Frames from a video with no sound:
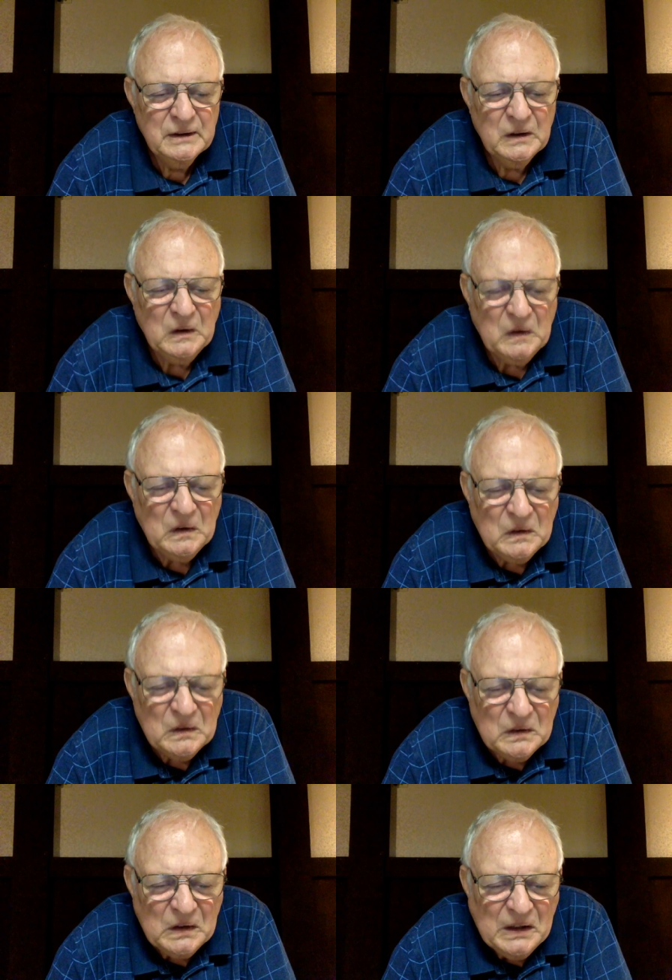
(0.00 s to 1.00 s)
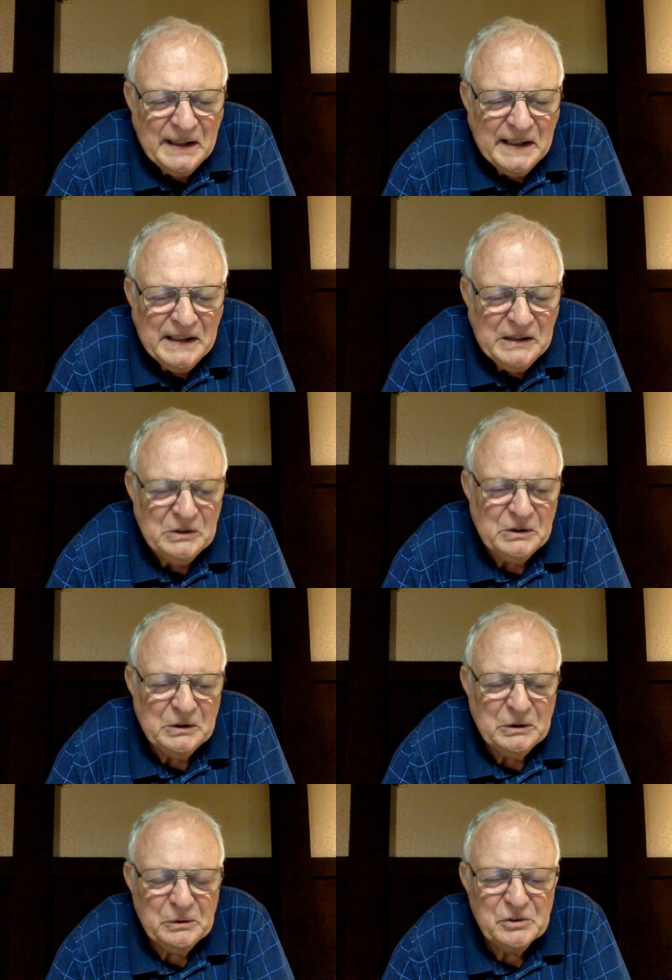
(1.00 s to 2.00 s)
All I
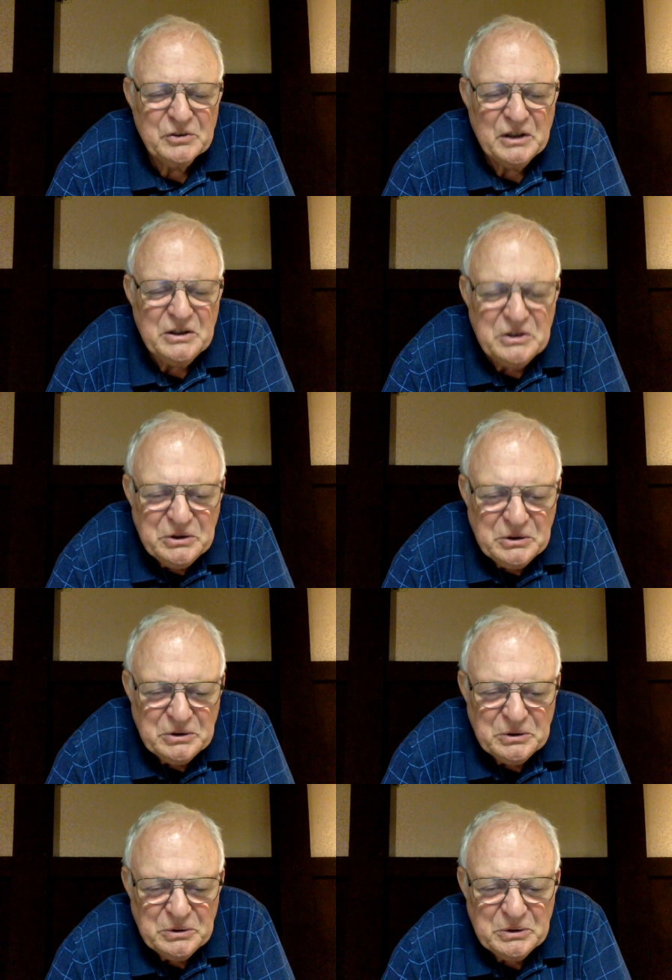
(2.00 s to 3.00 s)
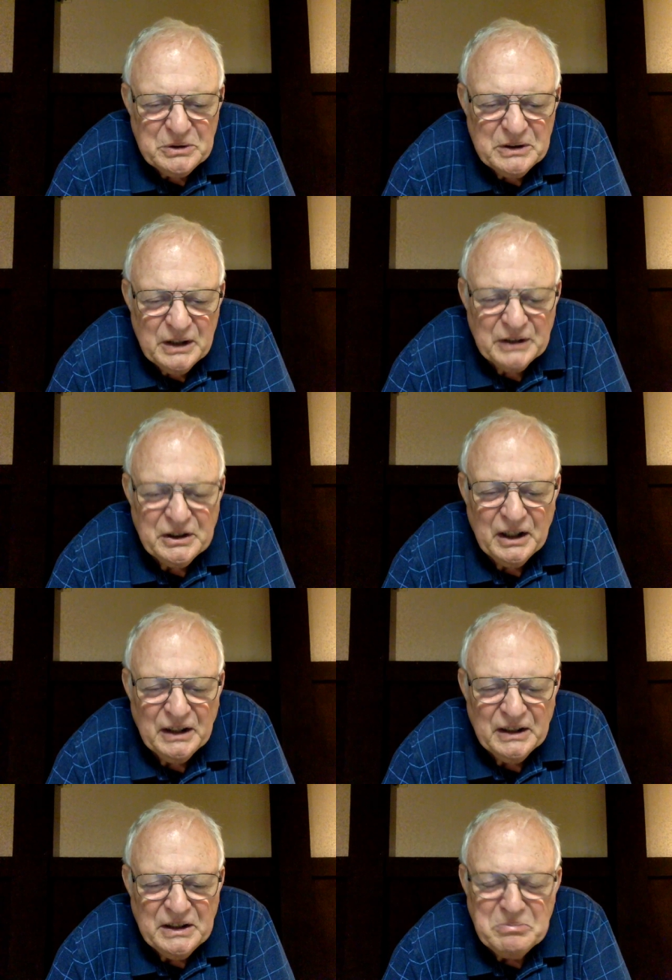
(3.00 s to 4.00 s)
know is that you are
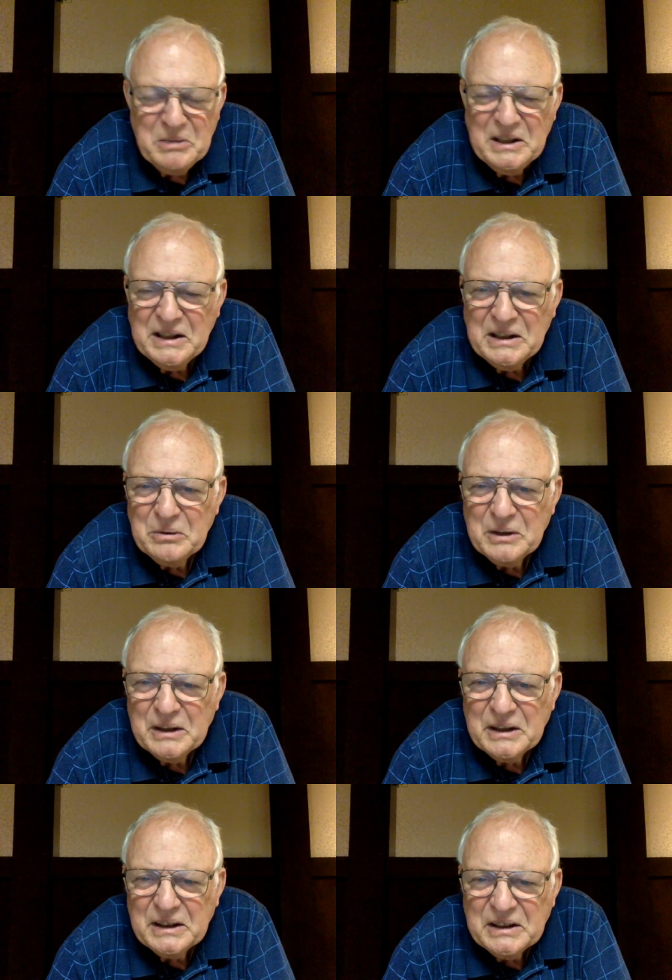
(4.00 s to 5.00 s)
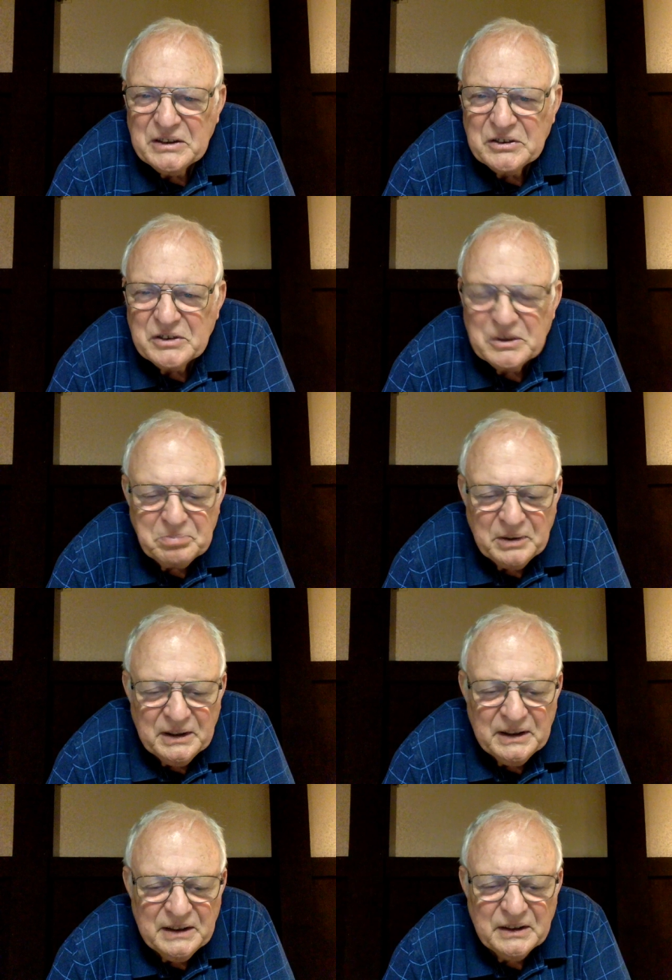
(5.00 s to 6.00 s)
telling me what it is to
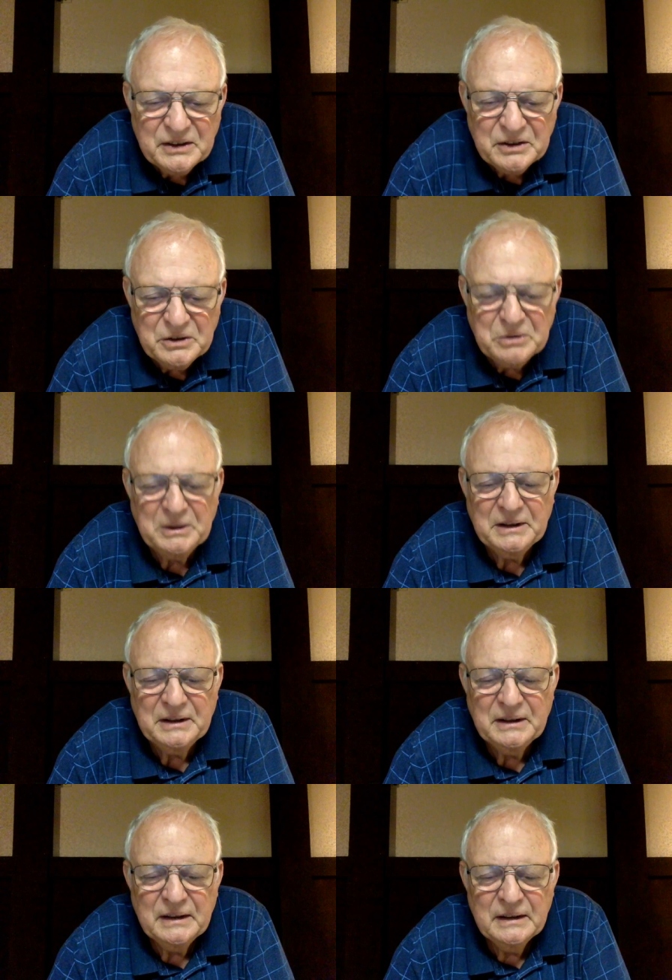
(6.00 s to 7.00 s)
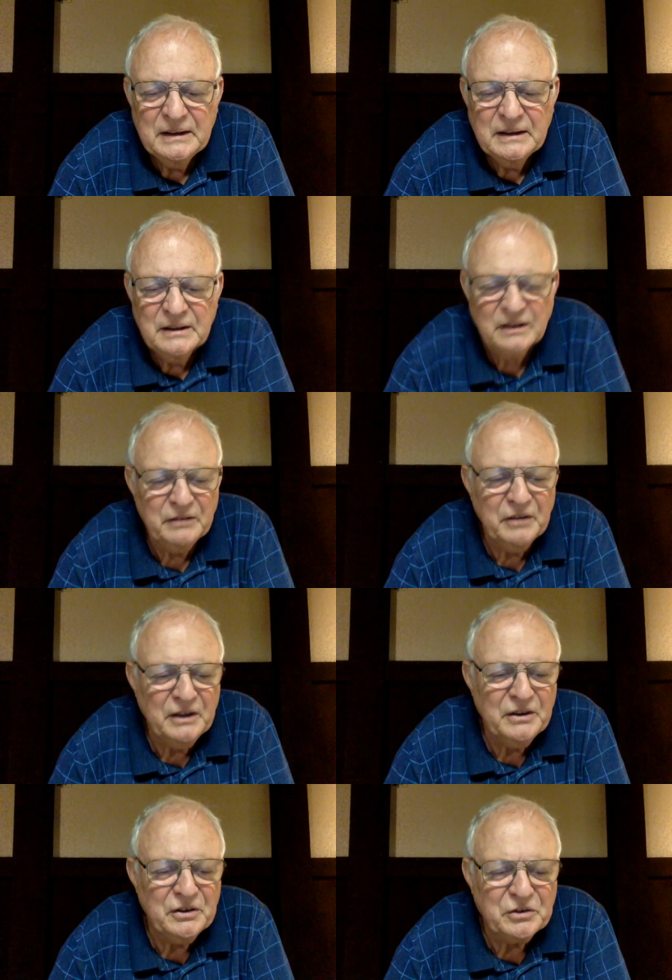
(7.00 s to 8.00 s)
be human, to live on
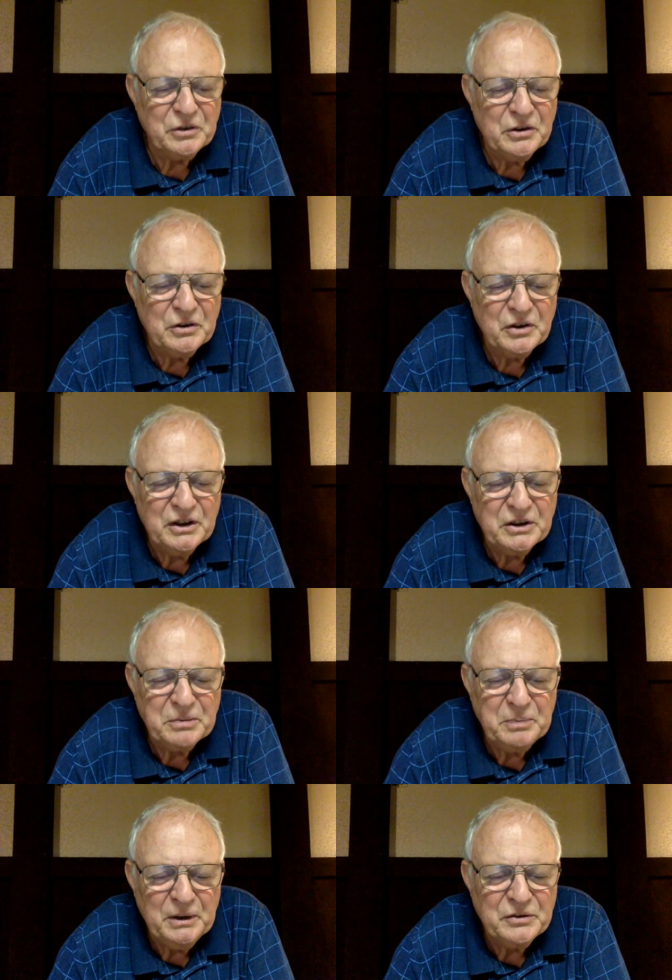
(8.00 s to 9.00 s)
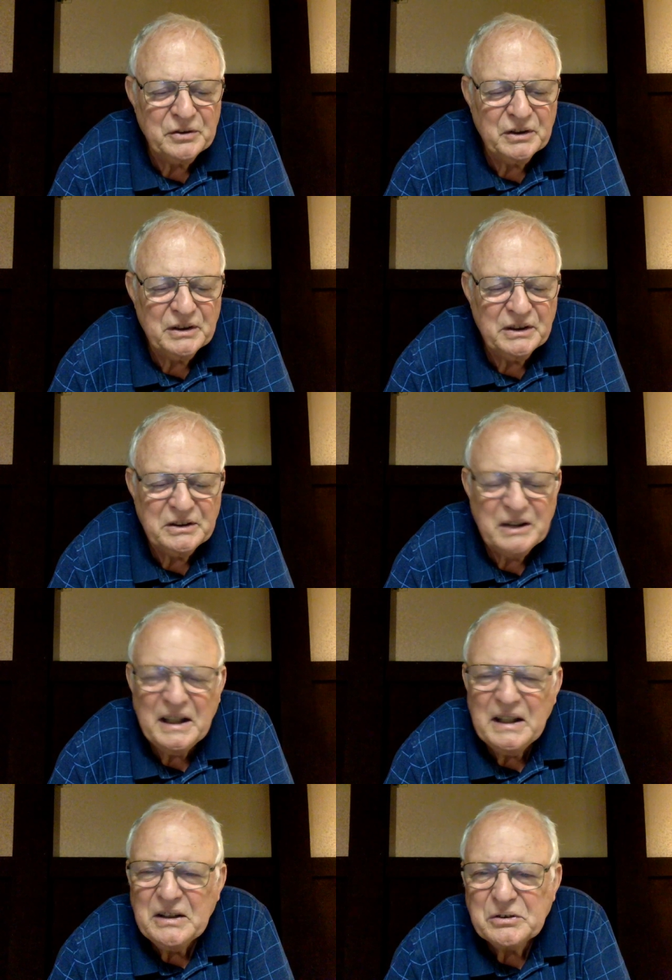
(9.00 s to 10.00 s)
this earth and experience the
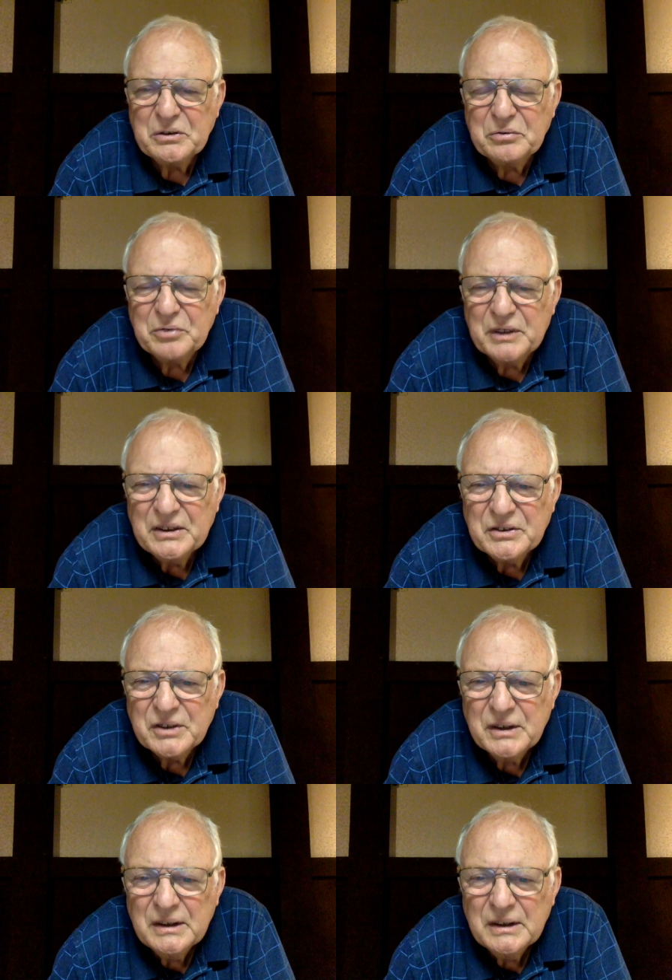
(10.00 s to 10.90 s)
catastrophes